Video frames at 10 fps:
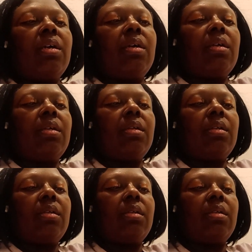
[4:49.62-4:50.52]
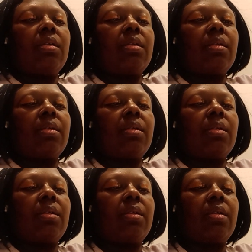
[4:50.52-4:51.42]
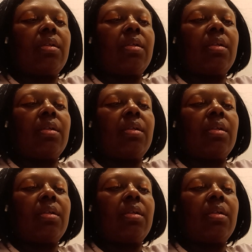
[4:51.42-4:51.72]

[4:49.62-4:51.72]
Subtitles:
Nothing is said.